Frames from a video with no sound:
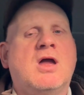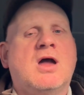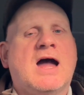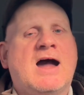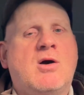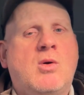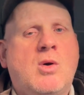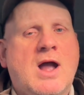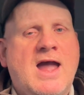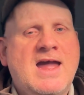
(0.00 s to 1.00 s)

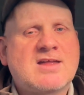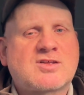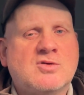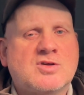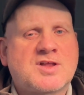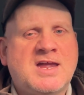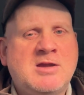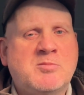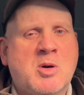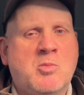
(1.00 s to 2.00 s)
how air source
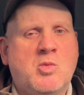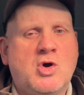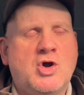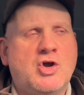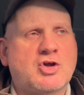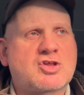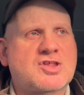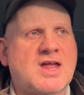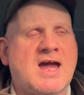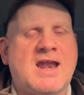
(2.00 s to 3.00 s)
heat pump
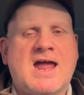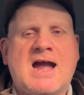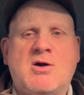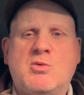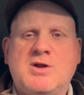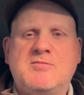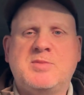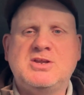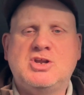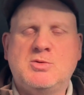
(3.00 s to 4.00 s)
works and how we've
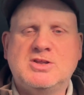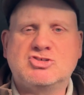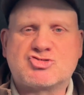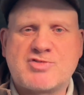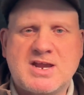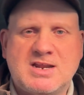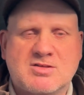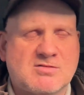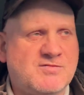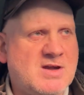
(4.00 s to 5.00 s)
been doing the training.
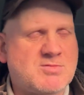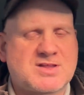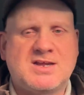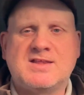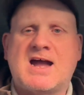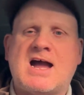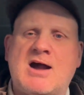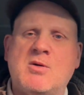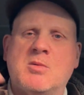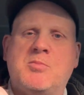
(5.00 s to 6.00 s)
So if you haven't seen that, I
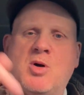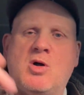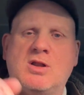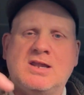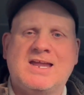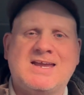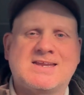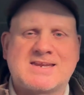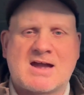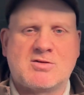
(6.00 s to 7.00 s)
will put a
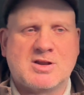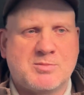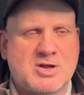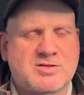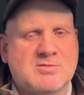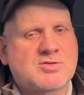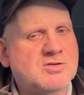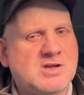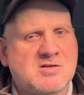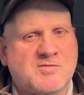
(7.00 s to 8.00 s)
link down at the bottom so
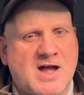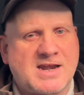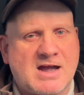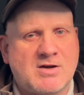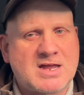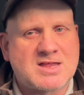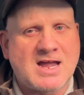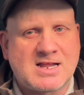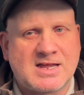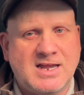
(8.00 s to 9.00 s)
you can find out
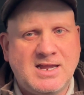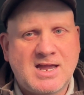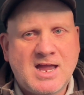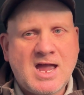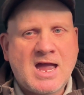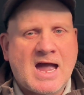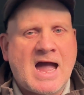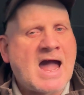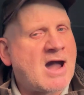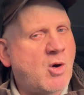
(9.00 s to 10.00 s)
exactly
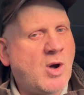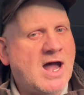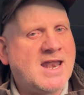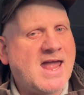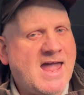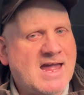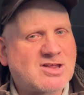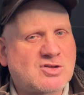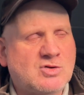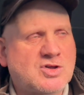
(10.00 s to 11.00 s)
how an air
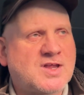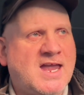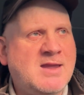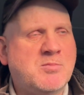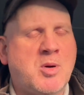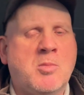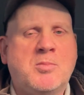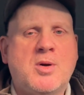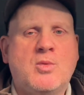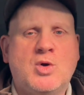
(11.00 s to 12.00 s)
source heat
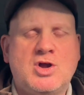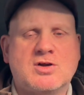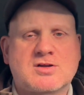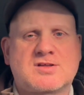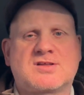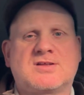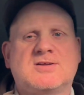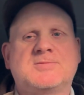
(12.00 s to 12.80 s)
pump works.